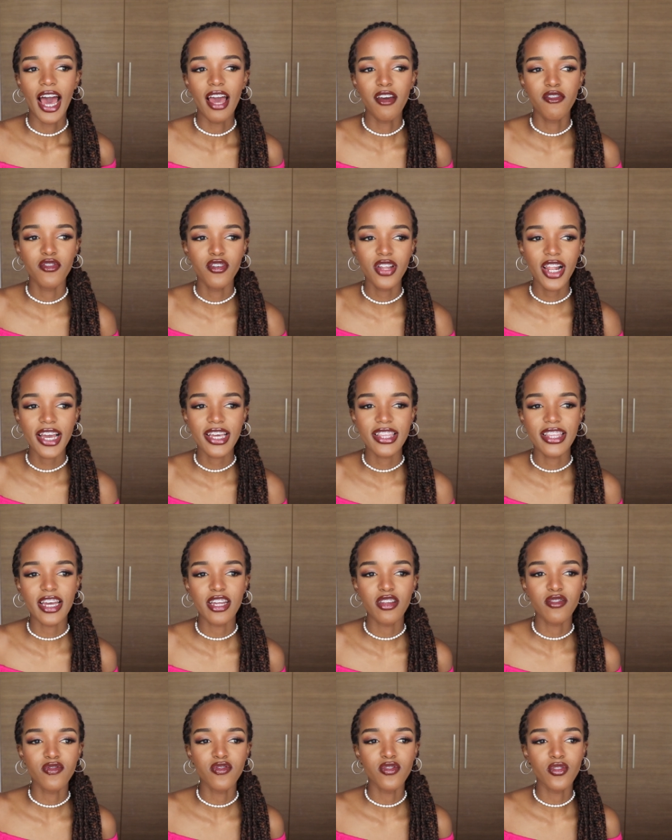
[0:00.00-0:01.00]
I feel like the
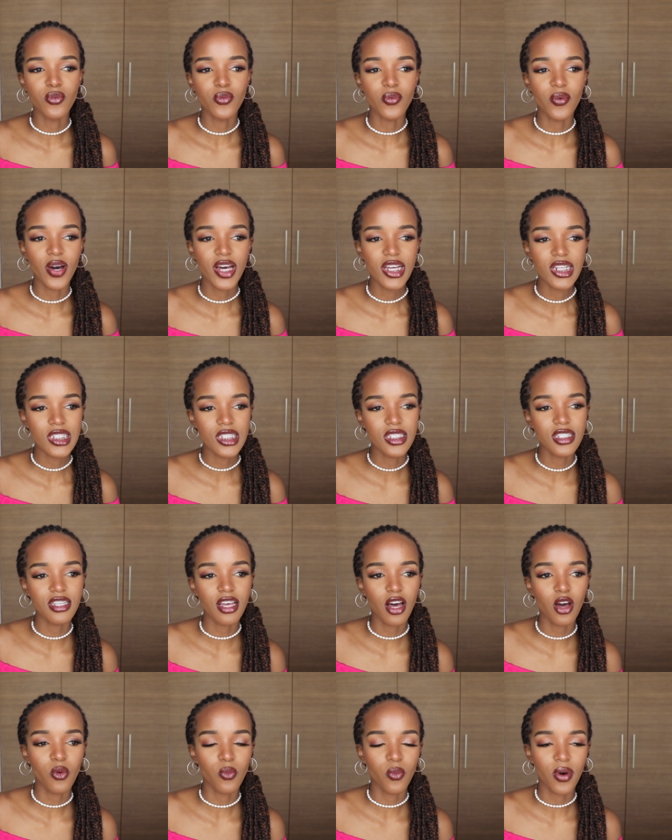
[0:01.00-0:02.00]

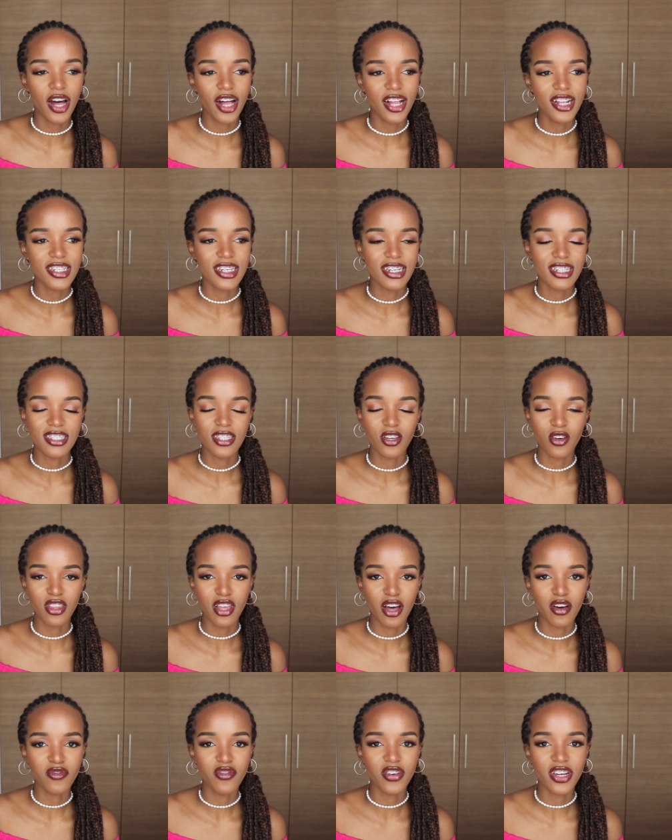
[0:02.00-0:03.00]
influencer world in
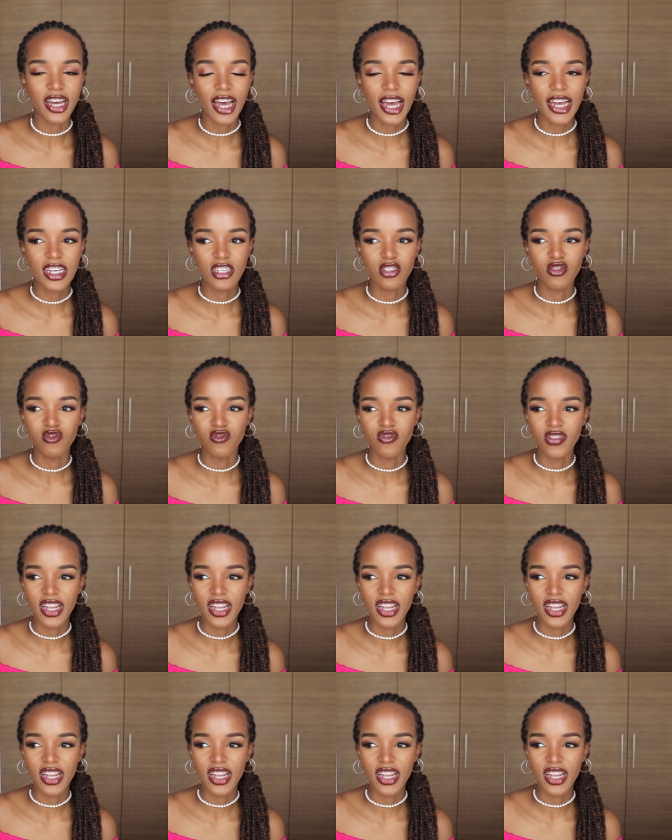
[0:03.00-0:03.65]
South Africa is